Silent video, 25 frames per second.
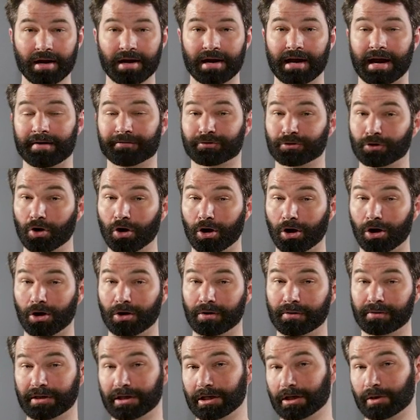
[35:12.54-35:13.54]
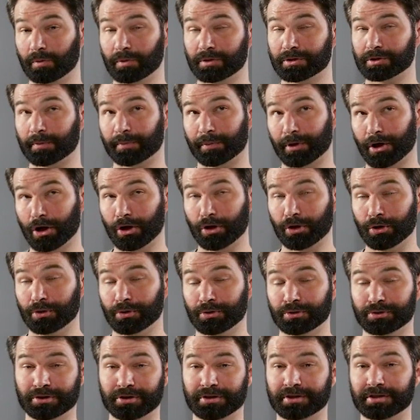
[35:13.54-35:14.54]
After all, he was
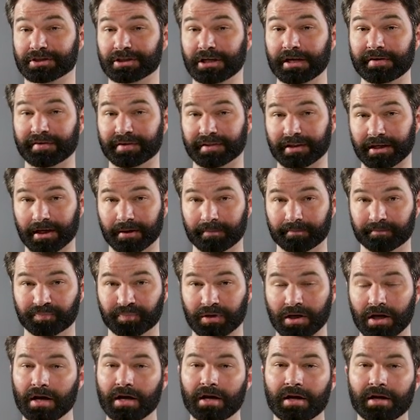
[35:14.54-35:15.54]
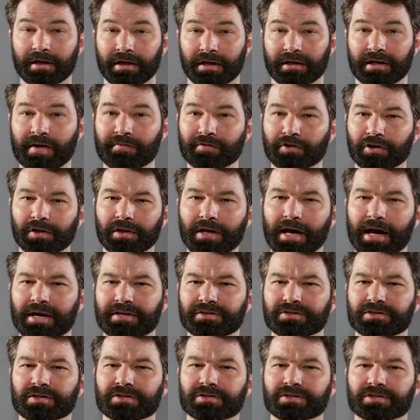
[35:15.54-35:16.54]
opposed to deceiving them. He
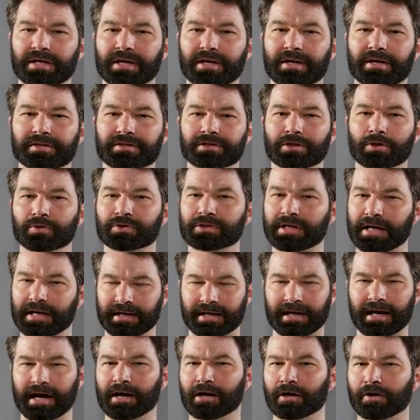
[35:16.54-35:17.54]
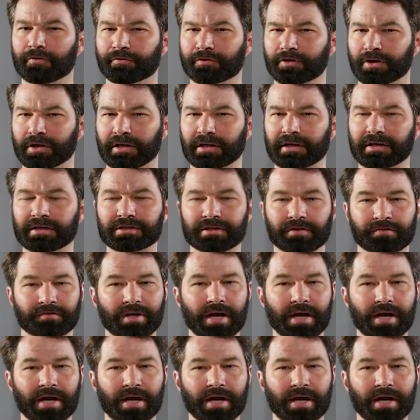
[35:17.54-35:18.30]
nevertheless says he'll take care of things if